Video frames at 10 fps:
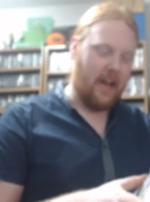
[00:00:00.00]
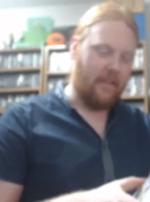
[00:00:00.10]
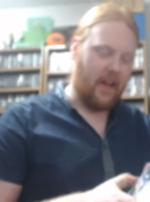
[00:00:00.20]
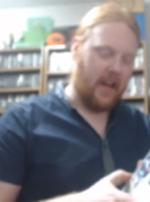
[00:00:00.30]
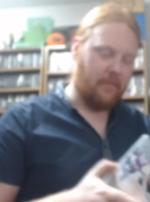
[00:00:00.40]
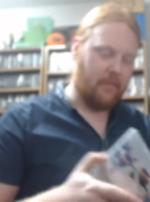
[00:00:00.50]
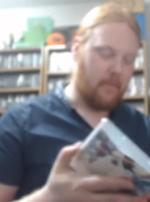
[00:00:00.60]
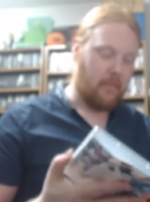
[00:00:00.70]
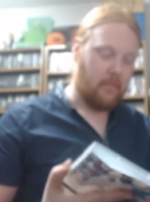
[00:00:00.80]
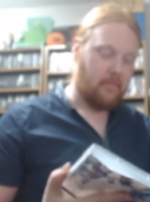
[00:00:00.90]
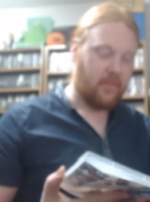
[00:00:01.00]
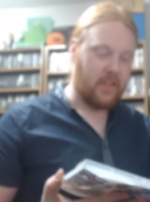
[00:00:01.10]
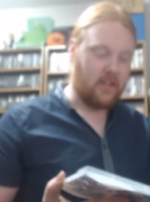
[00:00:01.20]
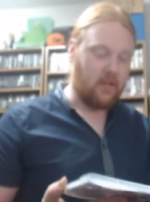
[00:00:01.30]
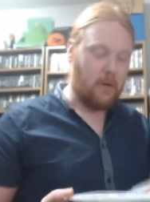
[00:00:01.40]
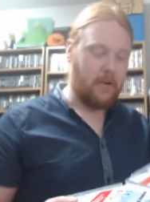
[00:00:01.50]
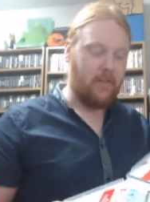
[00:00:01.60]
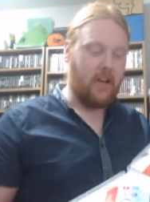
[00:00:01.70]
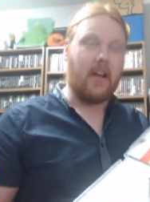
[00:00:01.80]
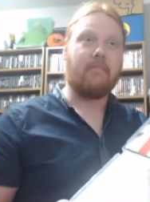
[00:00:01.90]
have a physical copy of
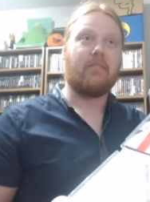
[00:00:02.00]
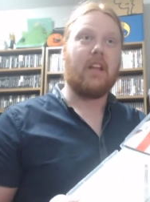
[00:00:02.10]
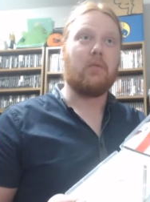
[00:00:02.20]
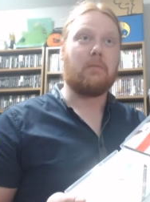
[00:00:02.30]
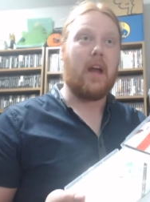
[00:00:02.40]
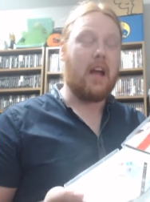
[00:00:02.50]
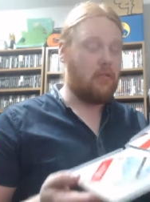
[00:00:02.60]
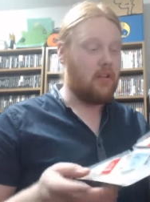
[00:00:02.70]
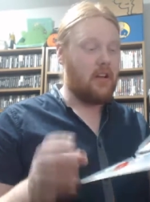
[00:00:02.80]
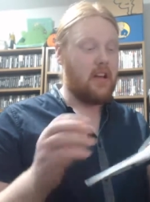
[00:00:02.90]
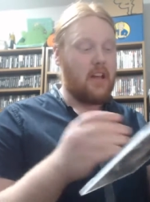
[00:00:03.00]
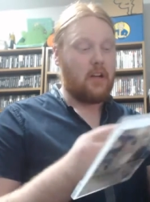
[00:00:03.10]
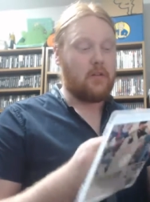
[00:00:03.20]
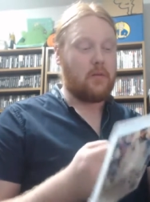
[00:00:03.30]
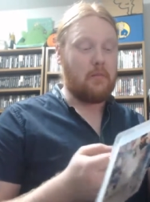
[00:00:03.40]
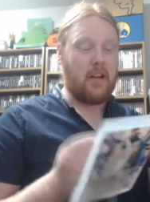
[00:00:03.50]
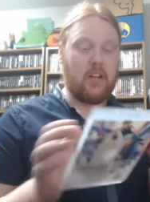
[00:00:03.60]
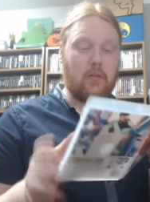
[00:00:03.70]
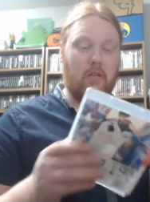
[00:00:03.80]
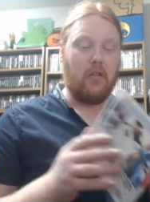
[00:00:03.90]
it. It was £1, comes with a
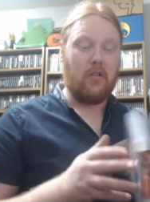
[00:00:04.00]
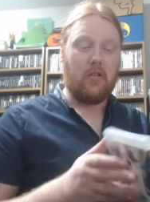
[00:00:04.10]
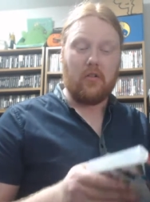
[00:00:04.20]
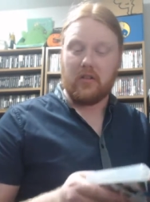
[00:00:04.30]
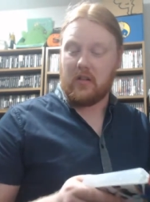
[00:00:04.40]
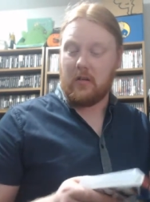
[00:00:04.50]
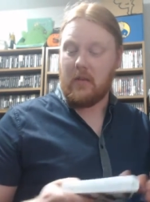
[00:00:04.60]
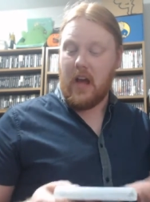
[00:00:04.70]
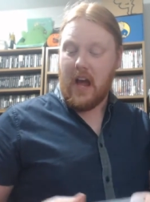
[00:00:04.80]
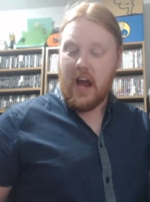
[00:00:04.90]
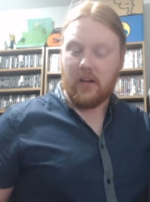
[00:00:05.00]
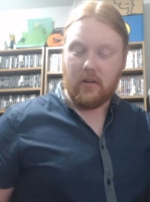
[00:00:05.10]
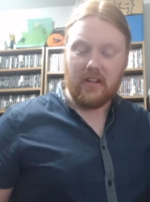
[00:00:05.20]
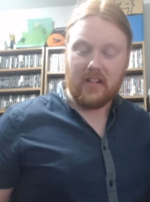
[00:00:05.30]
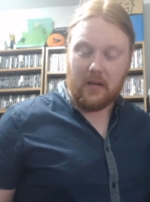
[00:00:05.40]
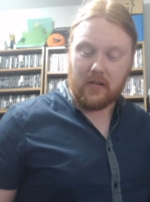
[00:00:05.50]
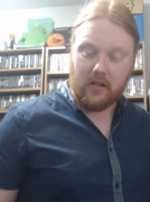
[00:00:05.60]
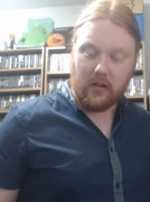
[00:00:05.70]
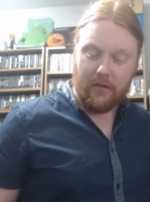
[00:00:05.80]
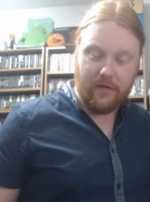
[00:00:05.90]
manual, awesome. I know these games
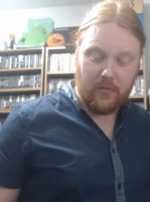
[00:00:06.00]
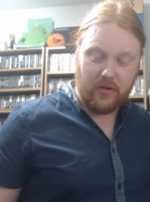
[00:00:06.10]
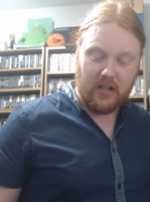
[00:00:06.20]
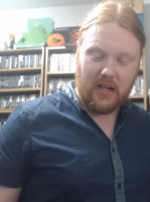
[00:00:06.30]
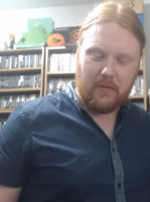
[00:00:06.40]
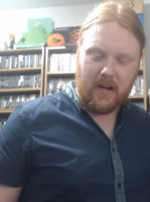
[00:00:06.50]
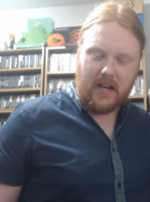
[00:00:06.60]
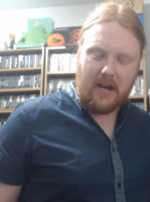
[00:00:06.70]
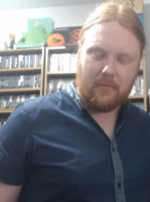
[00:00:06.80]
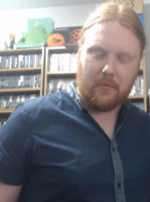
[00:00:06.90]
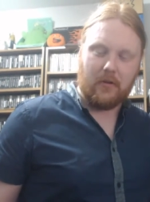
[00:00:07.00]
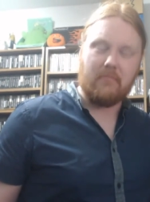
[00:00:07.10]
aren't going for much on eBay now, but